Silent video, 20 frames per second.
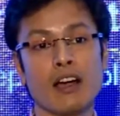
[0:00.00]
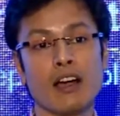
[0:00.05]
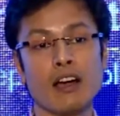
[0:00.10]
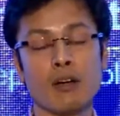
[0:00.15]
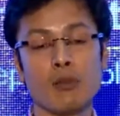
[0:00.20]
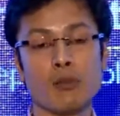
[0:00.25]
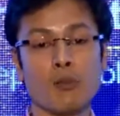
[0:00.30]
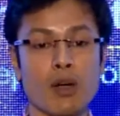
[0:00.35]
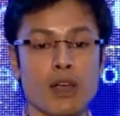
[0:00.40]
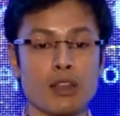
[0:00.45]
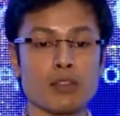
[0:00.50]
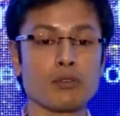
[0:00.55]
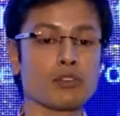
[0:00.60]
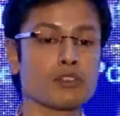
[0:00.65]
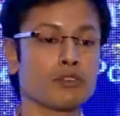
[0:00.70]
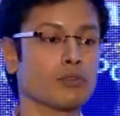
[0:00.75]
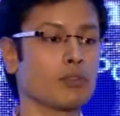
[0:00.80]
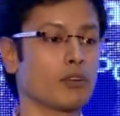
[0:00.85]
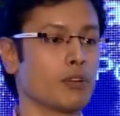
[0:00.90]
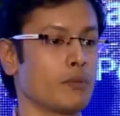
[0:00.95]
one or
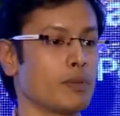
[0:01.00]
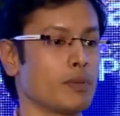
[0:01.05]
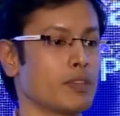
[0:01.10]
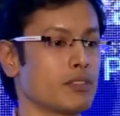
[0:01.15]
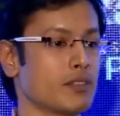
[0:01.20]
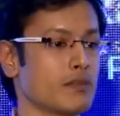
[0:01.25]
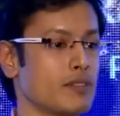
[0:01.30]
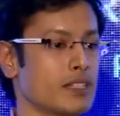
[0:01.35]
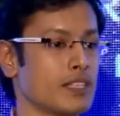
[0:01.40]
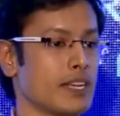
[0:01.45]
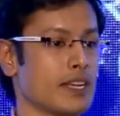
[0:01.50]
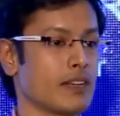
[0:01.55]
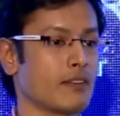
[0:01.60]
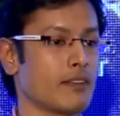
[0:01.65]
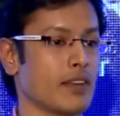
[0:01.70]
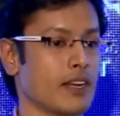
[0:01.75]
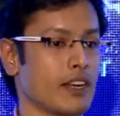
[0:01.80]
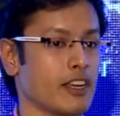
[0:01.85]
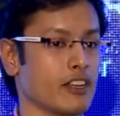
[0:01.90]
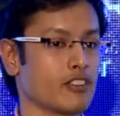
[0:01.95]
two copies of the
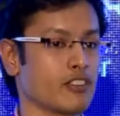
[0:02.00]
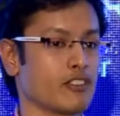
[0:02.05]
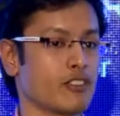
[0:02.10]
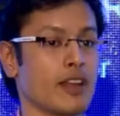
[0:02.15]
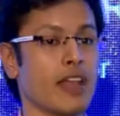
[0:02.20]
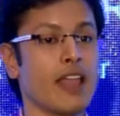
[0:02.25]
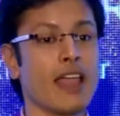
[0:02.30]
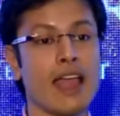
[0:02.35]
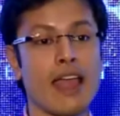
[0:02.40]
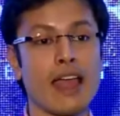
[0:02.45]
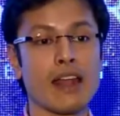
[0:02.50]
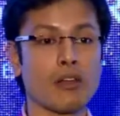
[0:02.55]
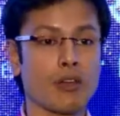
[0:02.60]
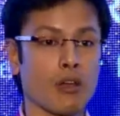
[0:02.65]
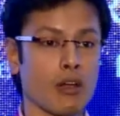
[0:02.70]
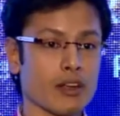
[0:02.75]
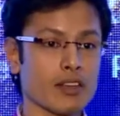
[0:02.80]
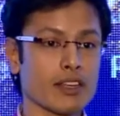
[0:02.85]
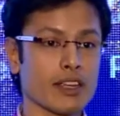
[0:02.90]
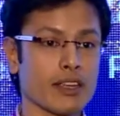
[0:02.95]
genetic variation and
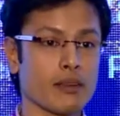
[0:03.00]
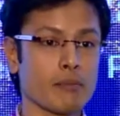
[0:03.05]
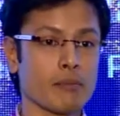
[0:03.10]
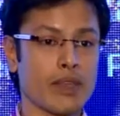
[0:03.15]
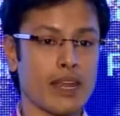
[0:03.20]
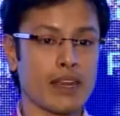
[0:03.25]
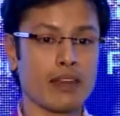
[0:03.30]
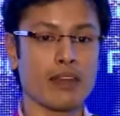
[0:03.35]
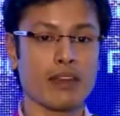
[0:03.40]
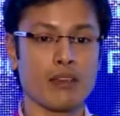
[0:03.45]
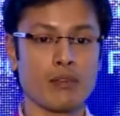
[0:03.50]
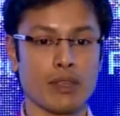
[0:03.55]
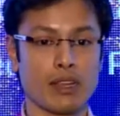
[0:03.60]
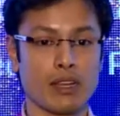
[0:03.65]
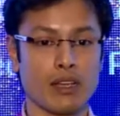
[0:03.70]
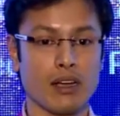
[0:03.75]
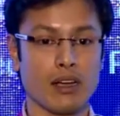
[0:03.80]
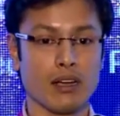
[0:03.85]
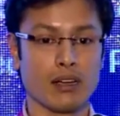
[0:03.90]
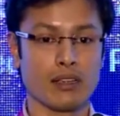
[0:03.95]
not in men
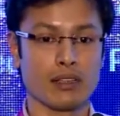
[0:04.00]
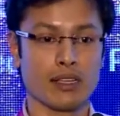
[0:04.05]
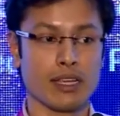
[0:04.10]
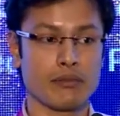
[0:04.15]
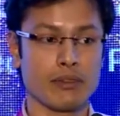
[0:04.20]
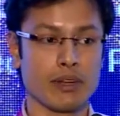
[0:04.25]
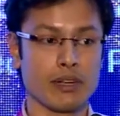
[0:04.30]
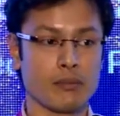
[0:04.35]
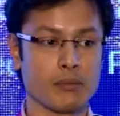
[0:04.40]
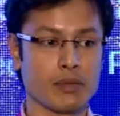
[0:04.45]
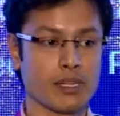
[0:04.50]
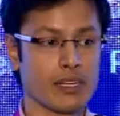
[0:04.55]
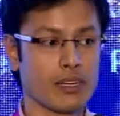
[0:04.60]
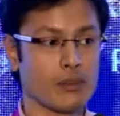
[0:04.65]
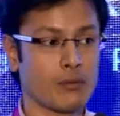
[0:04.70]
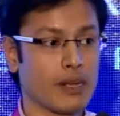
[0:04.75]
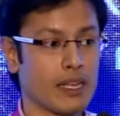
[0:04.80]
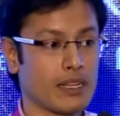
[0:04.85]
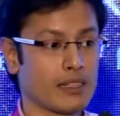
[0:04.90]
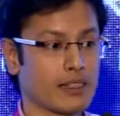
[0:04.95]
with that were
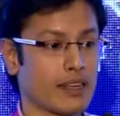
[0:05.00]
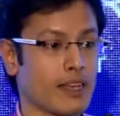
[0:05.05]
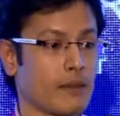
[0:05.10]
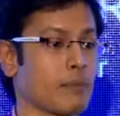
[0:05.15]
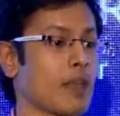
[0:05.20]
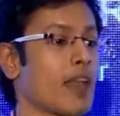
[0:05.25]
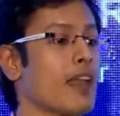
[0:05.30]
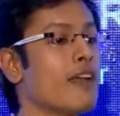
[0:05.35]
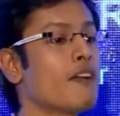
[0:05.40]
completely wild type.